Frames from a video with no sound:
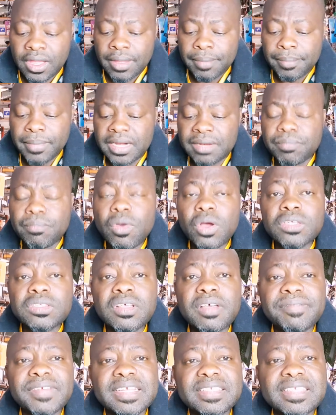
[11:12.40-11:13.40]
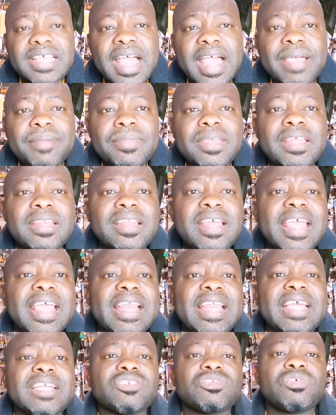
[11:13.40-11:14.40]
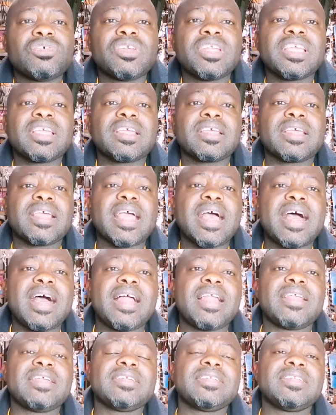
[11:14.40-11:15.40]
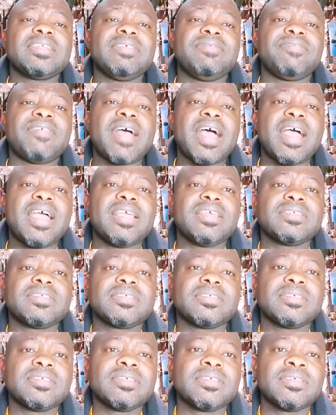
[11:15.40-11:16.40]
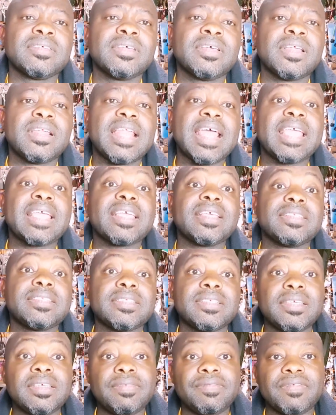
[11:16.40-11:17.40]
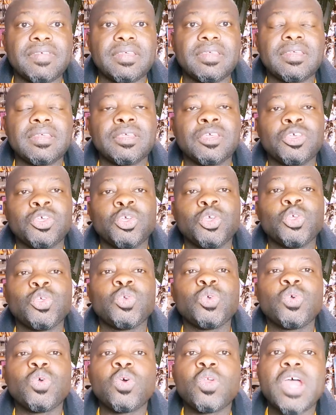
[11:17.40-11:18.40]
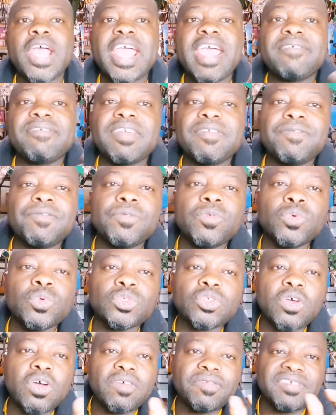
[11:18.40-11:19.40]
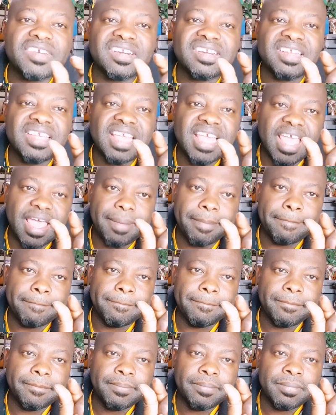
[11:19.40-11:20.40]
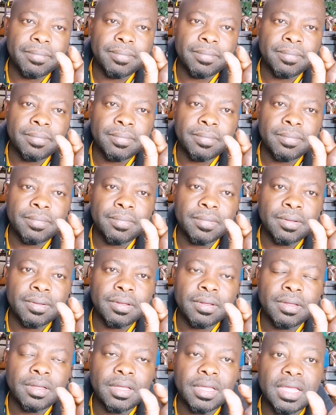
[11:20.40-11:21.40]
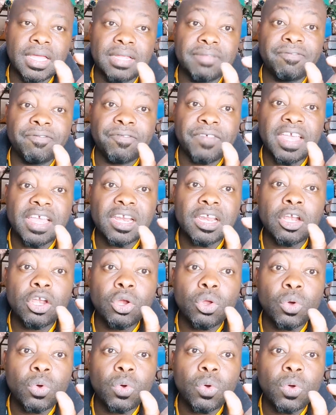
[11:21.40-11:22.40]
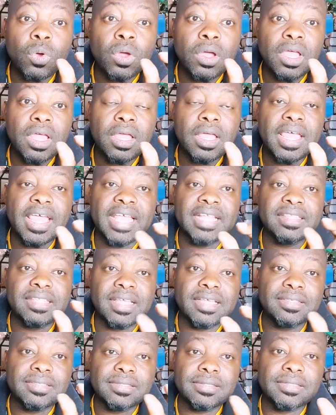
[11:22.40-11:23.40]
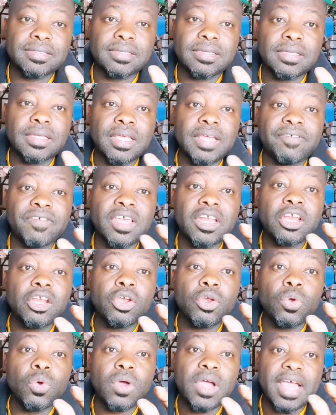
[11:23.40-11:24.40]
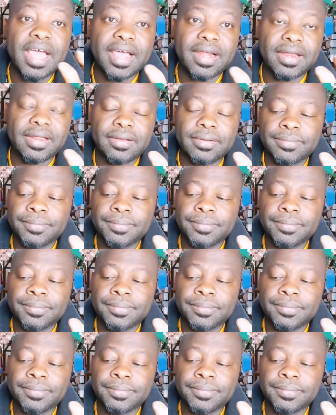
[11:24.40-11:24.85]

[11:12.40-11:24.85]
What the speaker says: But most of the time in the electronic device, like a TV, you're gonna have a fuse of 3 amp, a very low intensity, a very low current.